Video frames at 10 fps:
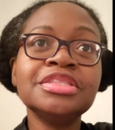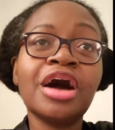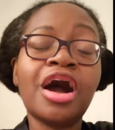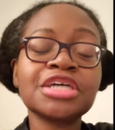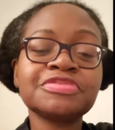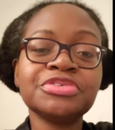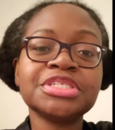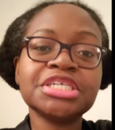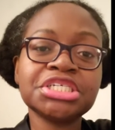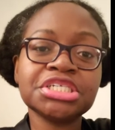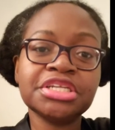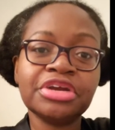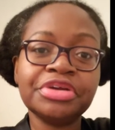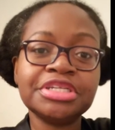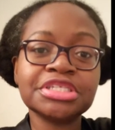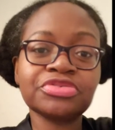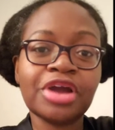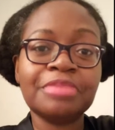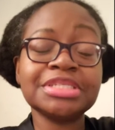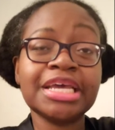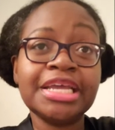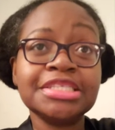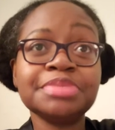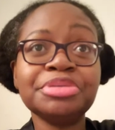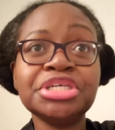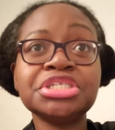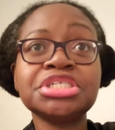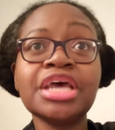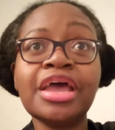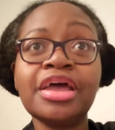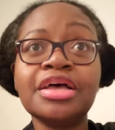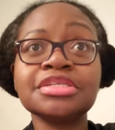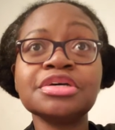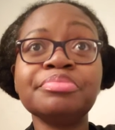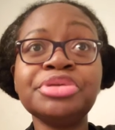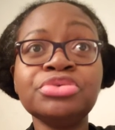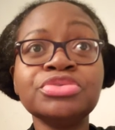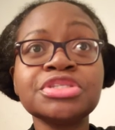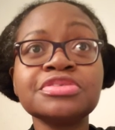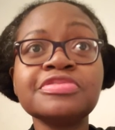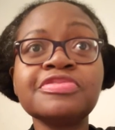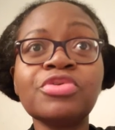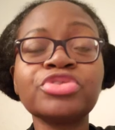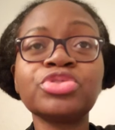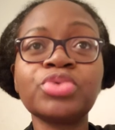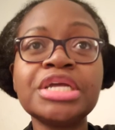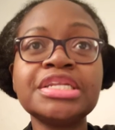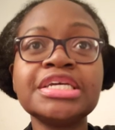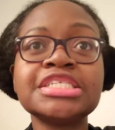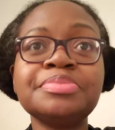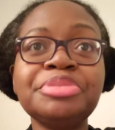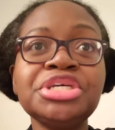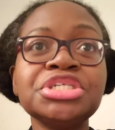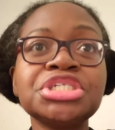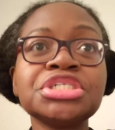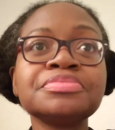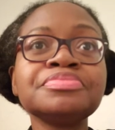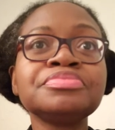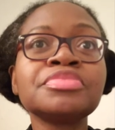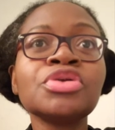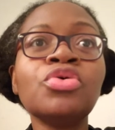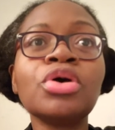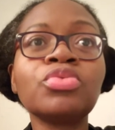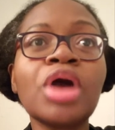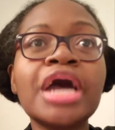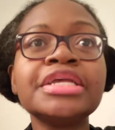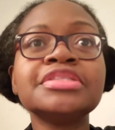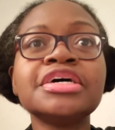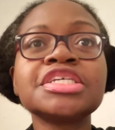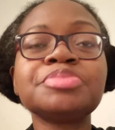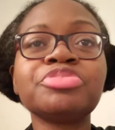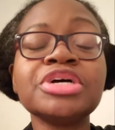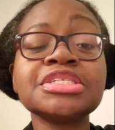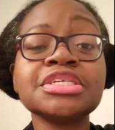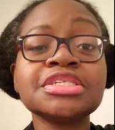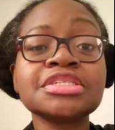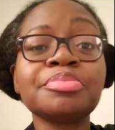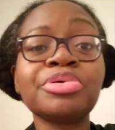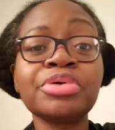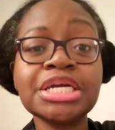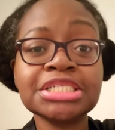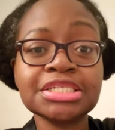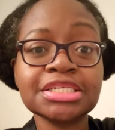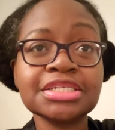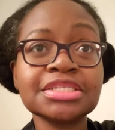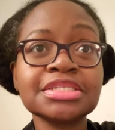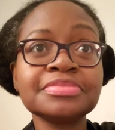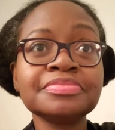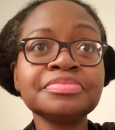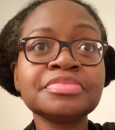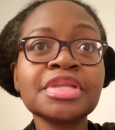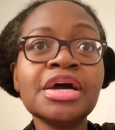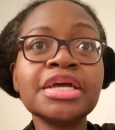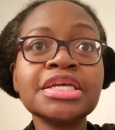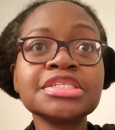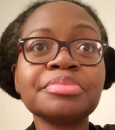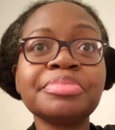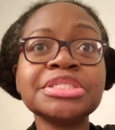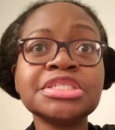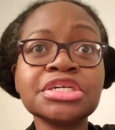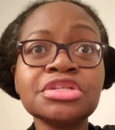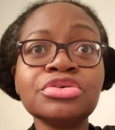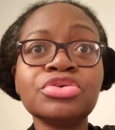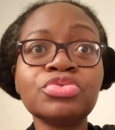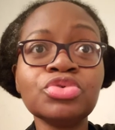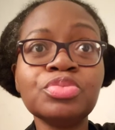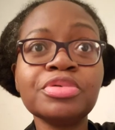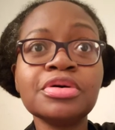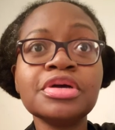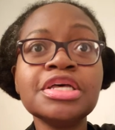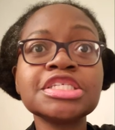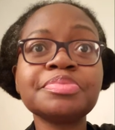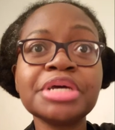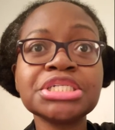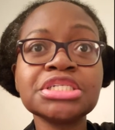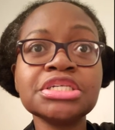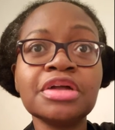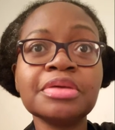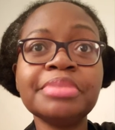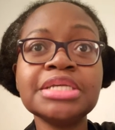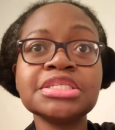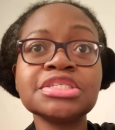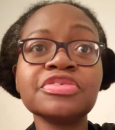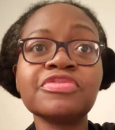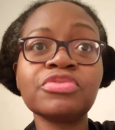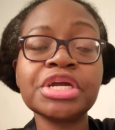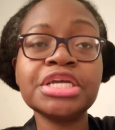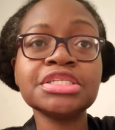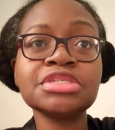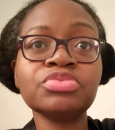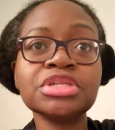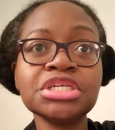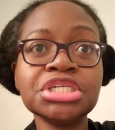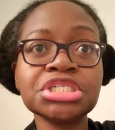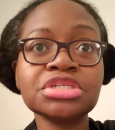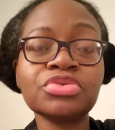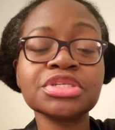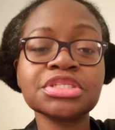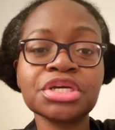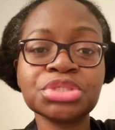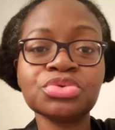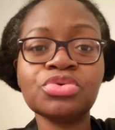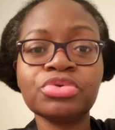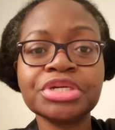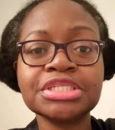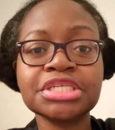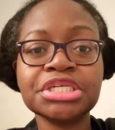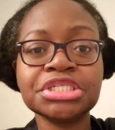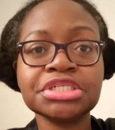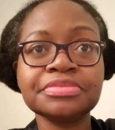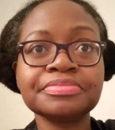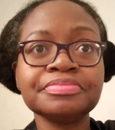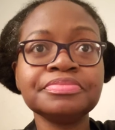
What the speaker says: The Oxford Dictionary describes hate speech as abusive or threatening speech or writing that expresses prejudice against a particular group, especially on the basis of race, religion, or sexual orientation.